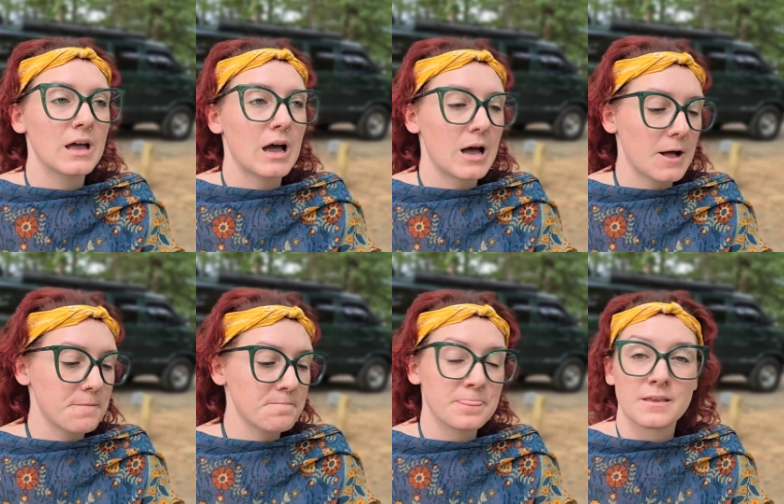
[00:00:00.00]

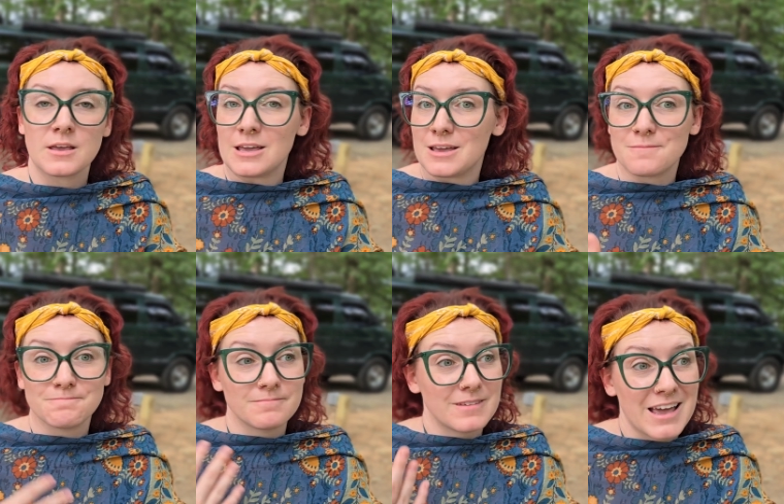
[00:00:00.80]

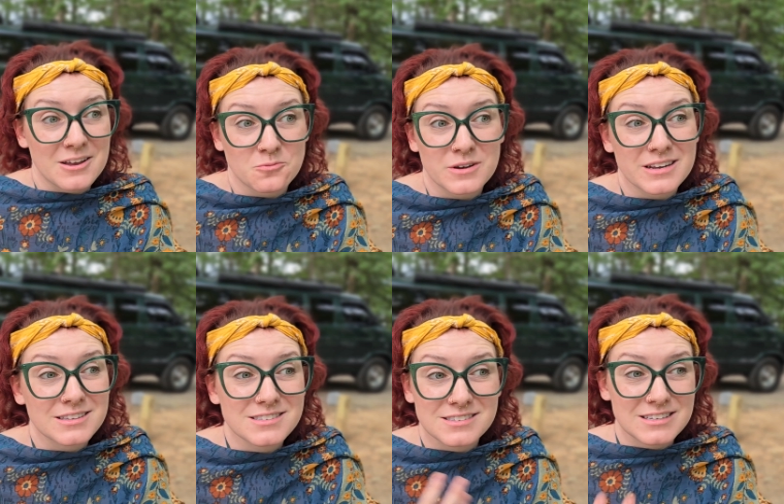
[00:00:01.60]
And when
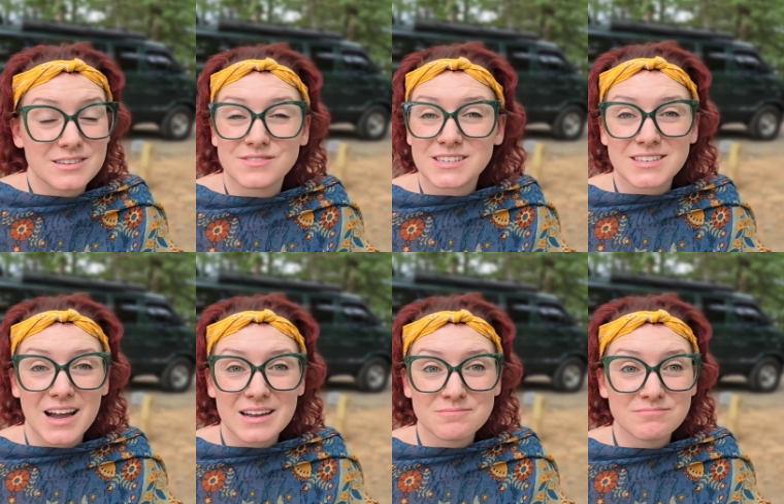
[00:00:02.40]
it's evening
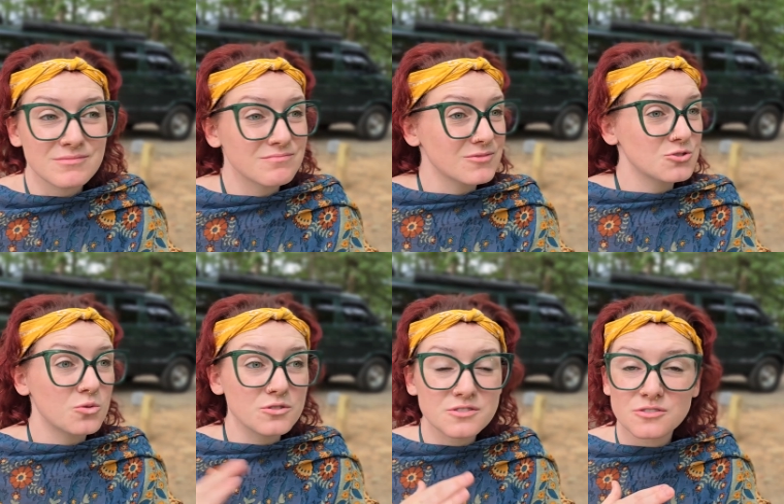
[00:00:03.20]
time,
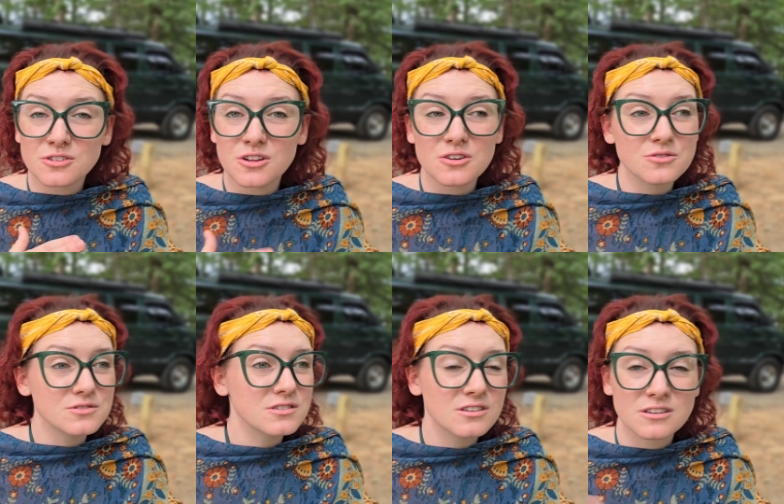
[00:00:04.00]
doors are
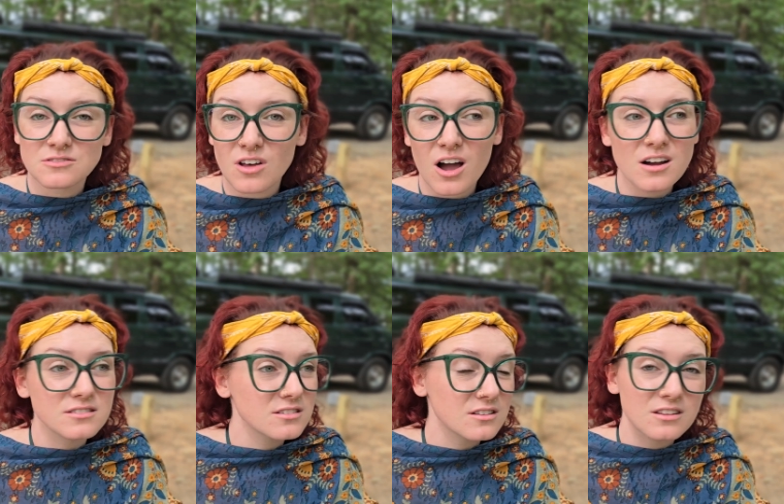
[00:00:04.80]
closed,
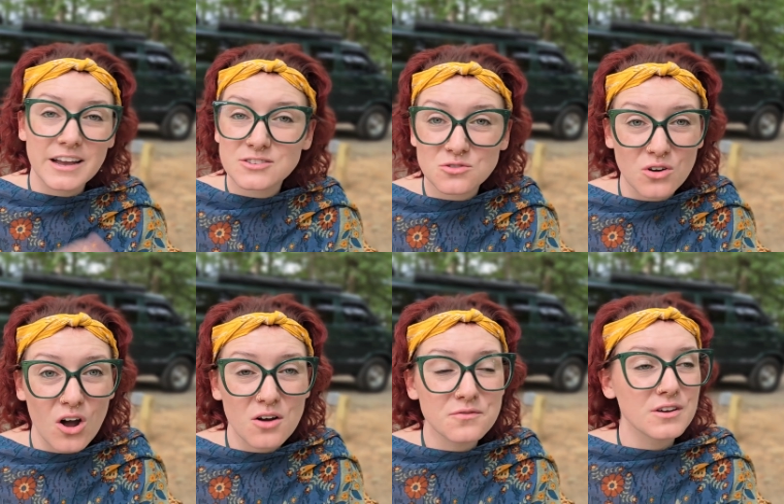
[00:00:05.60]
locked, lights are
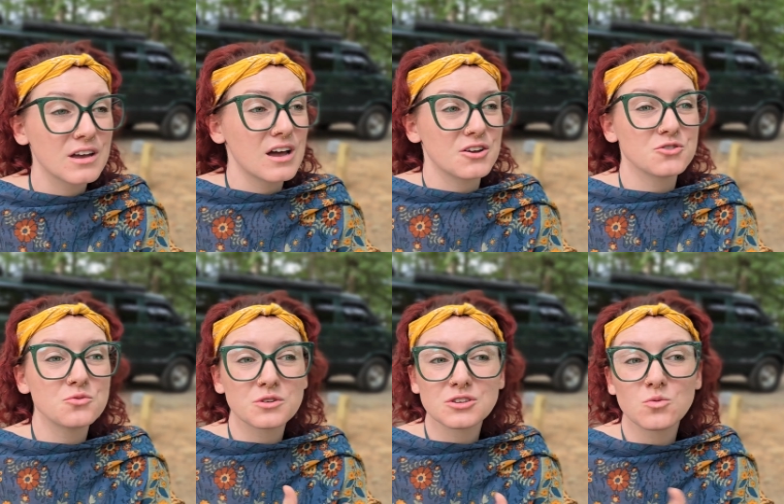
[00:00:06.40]
off, you
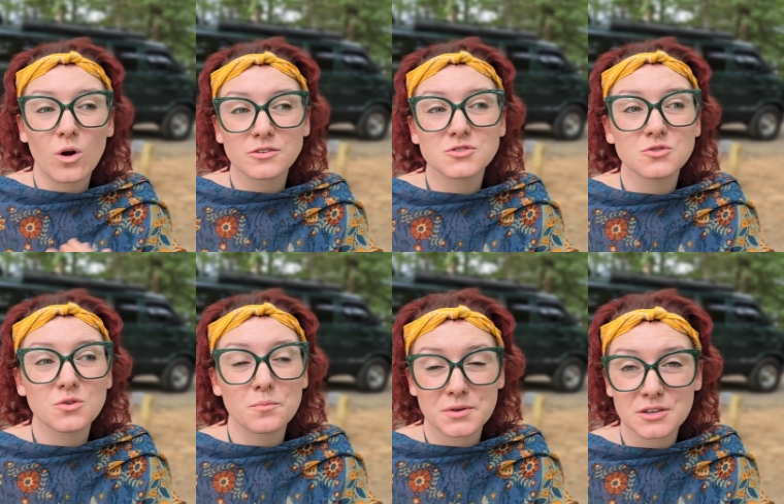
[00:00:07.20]
really want to
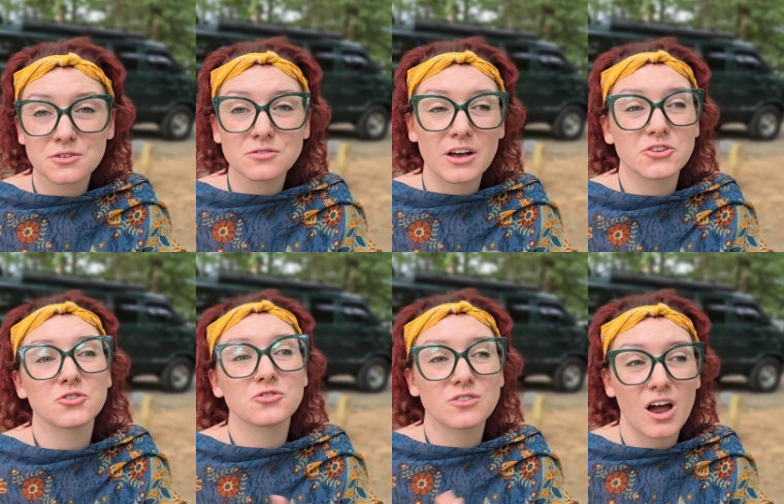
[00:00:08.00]
appear like
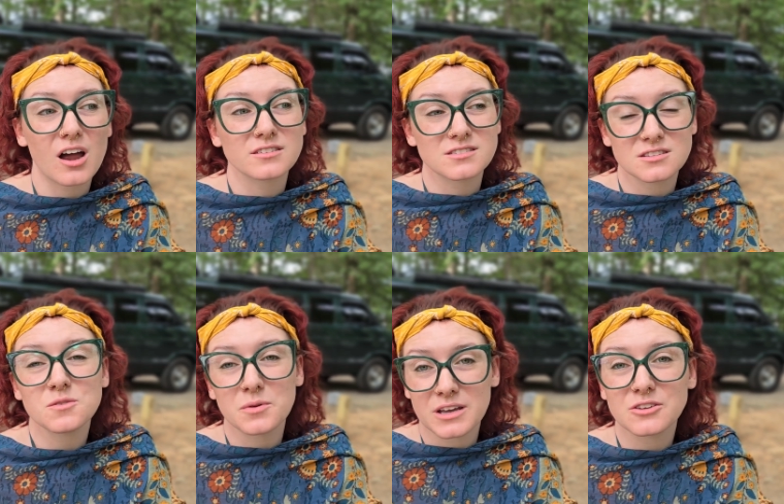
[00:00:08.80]
you're not
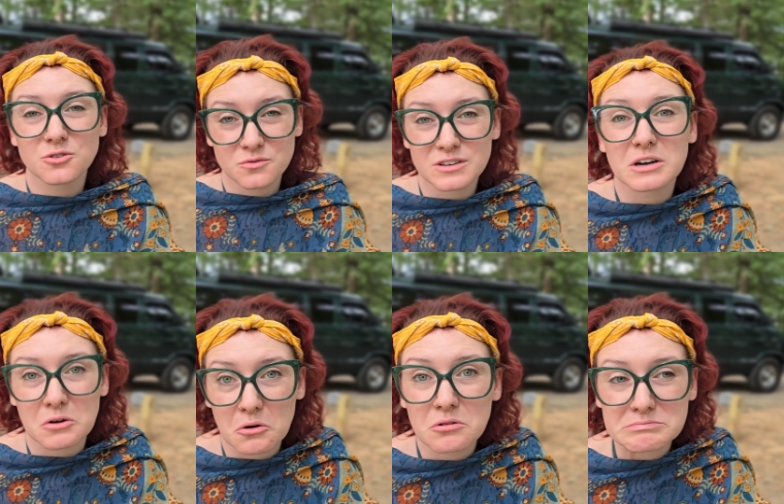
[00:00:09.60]
sleeping in your
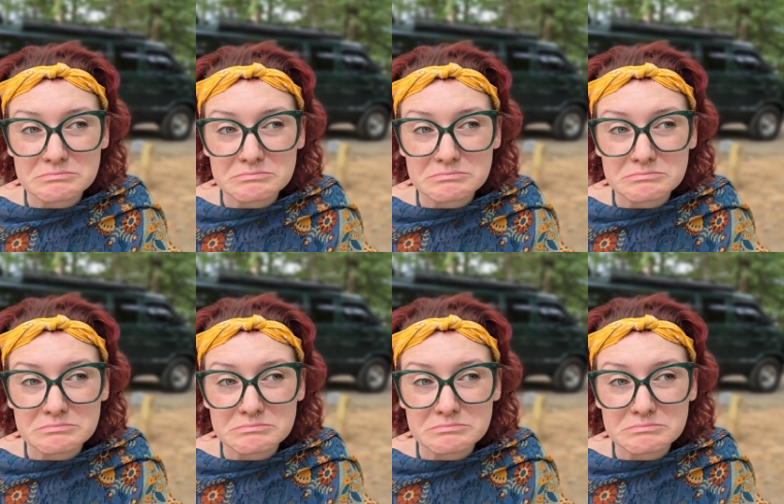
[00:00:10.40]
vehicle.